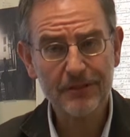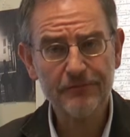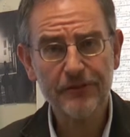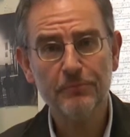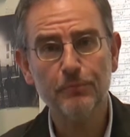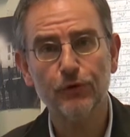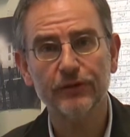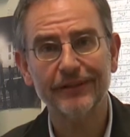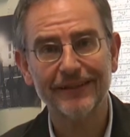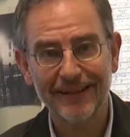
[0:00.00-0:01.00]
a very
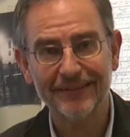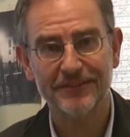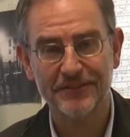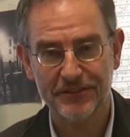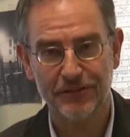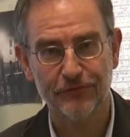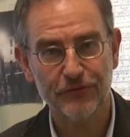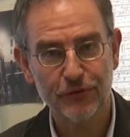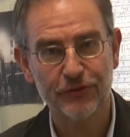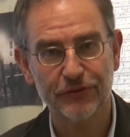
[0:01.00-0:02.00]
important characteristic of
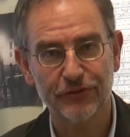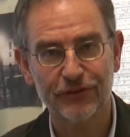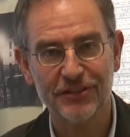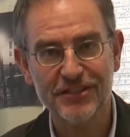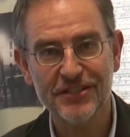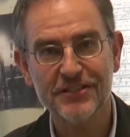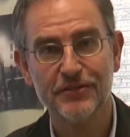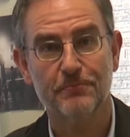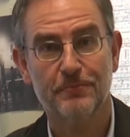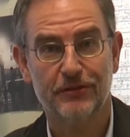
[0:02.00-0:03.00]
eukaryotic genes
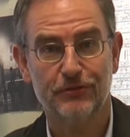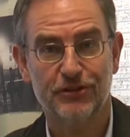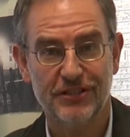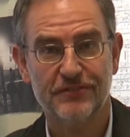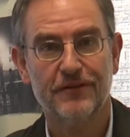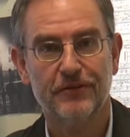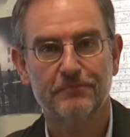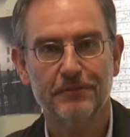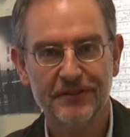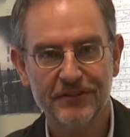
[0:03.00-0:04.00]
compared to genes found
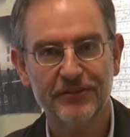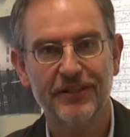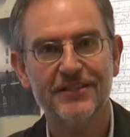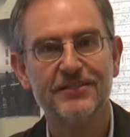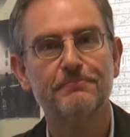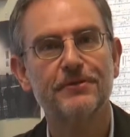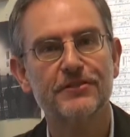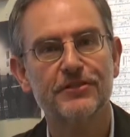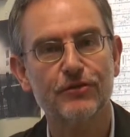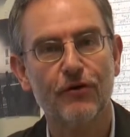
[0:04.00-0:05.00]
in bacteria is the
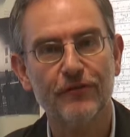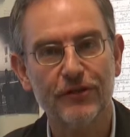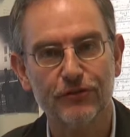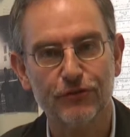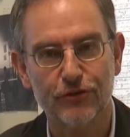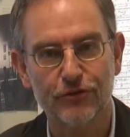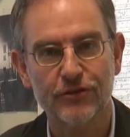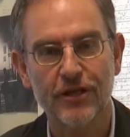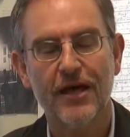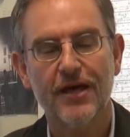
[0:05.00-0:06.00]
presence of introns.
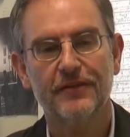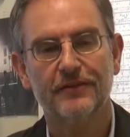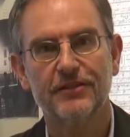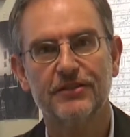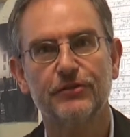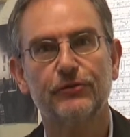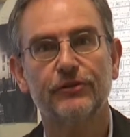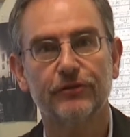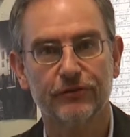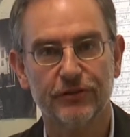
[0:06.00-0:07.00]
That is,
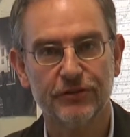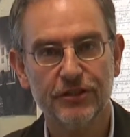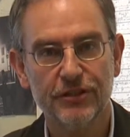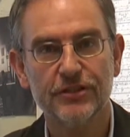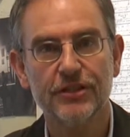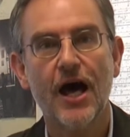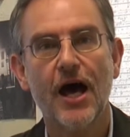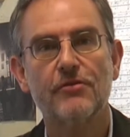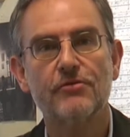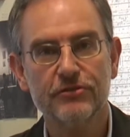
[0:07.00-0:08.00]
eukaryotic genes
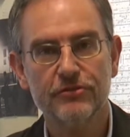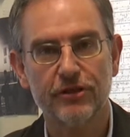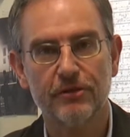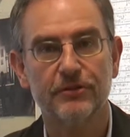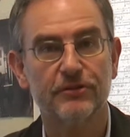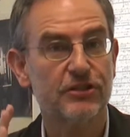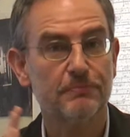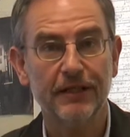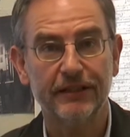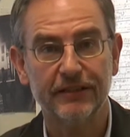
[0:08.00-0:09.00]
are interrupted,
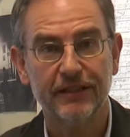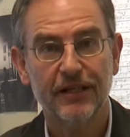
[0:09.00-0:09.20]
split.